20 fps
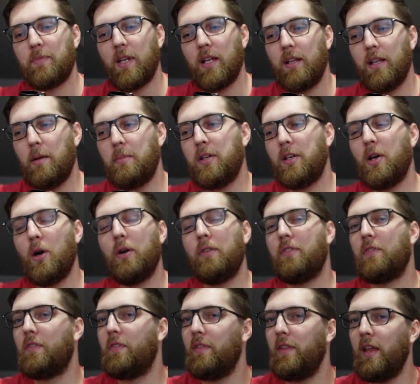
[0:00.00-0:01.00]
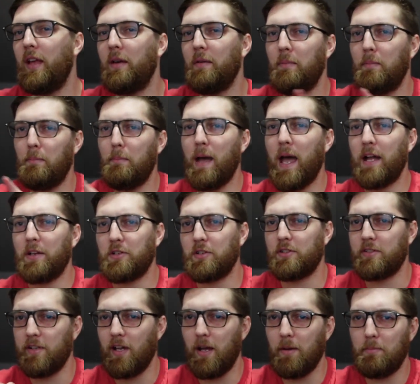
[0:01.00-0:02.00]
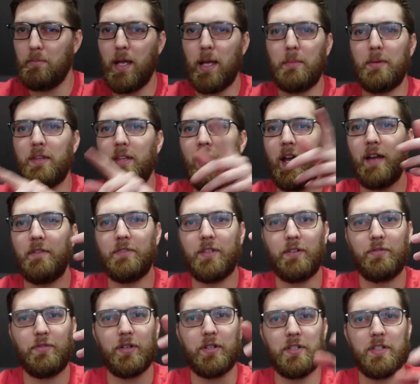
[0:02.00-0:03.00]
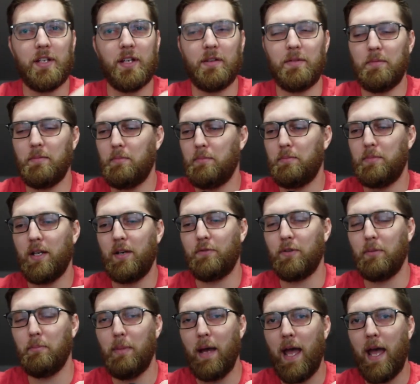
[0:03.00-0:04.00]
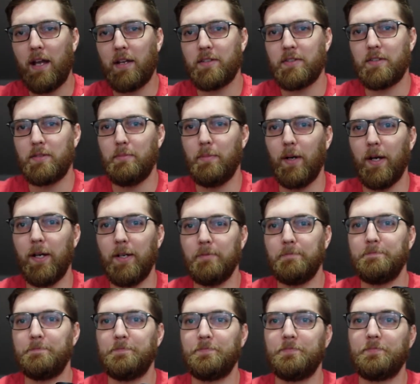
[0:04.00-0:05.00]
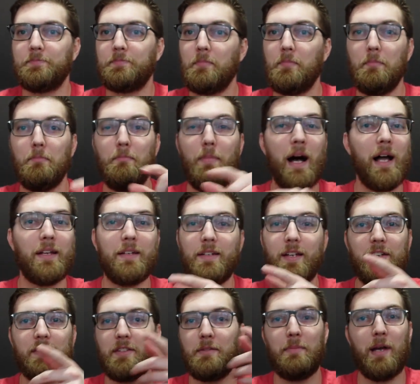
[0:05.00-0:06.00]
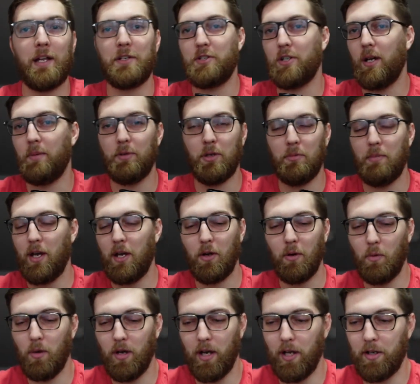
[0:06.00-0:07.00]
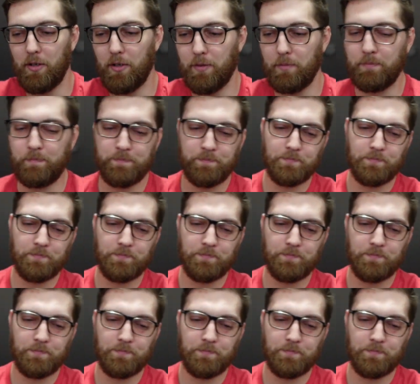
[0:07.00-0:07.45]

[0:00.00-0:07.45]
let me know if it matches up. Maybe they have different backs, but mine doesn't match up no matter what I do.